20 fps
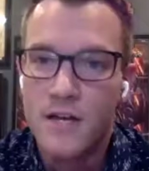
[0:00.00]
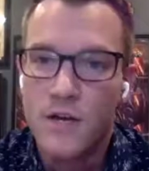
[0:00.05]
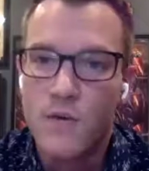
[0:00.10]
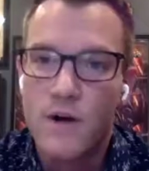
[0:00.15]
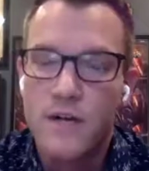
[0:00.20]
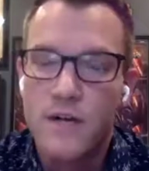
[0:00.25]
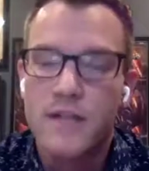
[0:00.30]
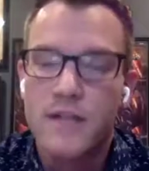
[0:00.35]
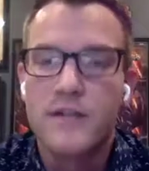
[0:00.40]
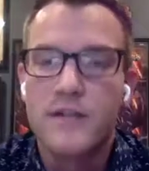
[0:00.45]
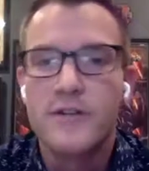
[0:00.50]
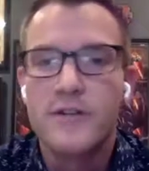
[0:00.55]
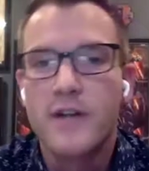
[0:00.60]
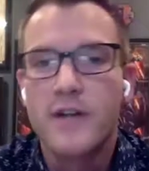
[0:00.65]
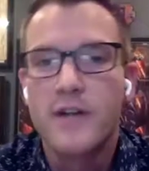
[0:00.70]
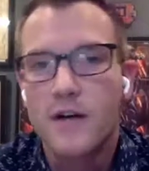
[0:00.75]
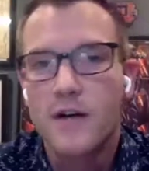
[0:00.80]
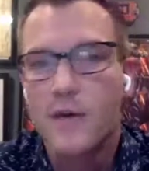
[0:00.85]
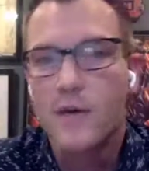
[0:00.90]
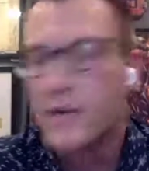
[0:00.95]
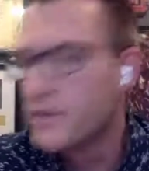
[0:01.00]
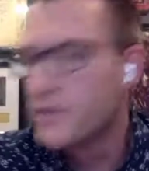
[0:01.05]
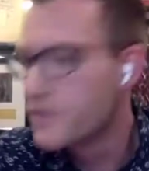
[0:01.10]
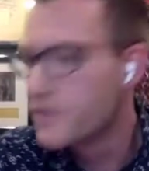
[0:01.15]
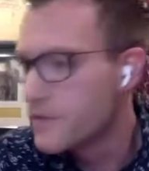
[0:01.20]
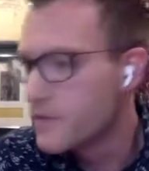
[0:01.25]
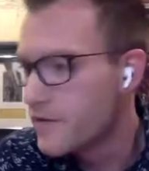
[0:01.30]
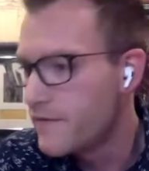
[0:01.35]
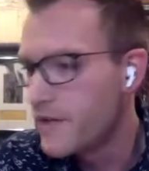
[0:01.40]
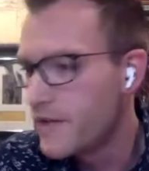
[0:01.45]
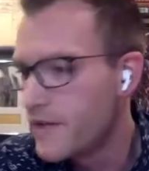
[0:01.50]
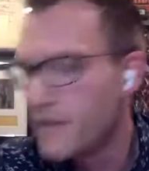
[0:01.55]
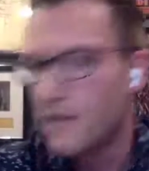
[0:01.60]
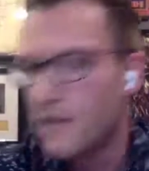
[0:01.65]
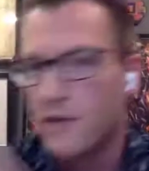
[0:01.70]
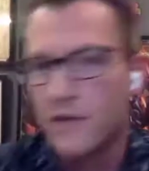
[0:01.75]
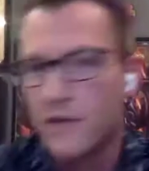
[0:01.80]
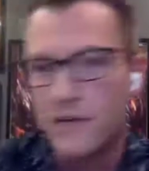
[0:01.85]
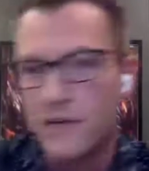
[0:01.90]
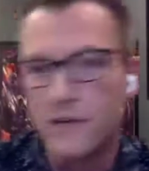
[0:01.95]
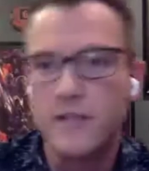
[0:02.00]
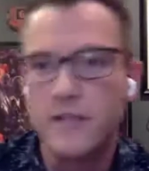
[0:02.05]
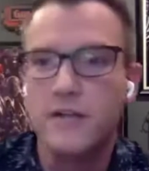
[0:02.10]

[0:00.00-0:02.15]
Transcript: you're walking your dog while you're doing the video and you're,